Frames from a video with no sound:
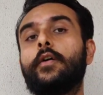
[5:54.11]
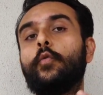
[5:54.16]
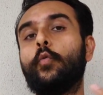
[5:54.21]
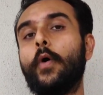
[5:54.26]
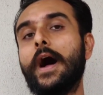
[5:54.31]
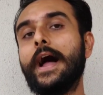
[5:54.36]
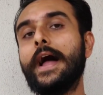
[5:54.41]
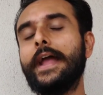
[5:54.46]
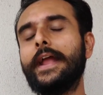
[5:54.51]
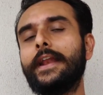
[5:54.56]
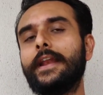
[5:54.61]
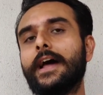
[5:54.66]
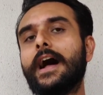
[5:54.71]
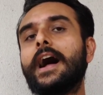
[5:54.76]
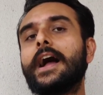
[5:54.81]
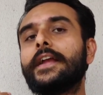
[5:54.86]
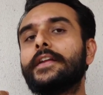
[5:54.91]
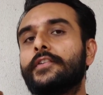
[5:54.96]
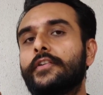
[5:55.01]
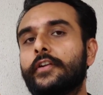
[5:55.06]
while
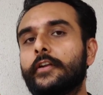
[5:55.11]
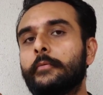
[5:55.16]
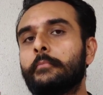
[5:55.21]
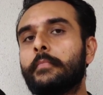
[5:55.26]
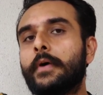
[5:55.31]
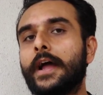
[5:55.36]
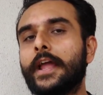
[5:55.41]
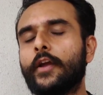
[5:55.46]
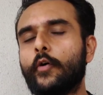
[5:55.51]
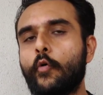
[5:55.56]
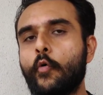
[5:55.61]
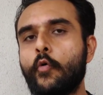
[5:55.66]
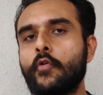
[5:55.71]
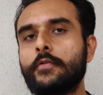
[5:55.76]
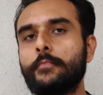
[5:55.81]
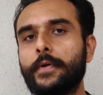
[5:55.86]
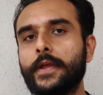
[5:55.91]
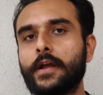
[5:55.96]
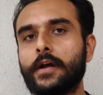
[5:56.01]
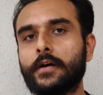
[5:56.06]
I trim my
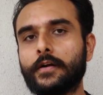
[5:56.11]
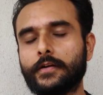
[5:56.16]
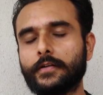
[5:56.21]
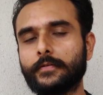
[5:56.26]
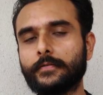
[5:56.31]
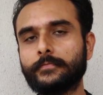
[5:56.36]
own beard.